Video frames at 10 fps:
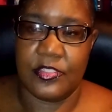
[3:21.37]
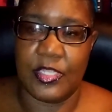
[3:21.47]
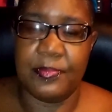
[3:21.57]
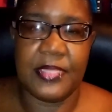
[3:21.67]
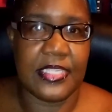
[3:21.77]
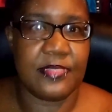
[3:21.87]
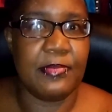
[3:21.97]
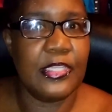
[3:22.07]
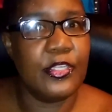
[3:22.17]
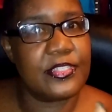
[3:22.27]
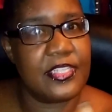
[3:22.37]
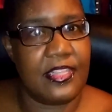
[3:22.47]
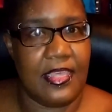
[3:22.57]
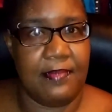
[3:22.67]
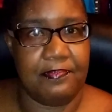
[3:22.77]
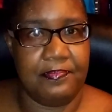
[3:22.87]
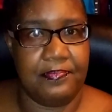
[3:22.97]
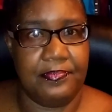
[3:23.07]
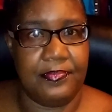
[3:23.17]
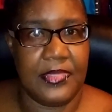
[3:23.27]
some things may look to them.
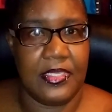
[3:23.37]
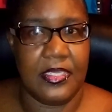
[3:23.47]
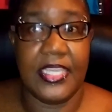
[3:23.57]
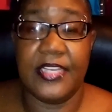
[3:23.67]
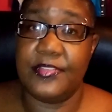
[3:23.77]
And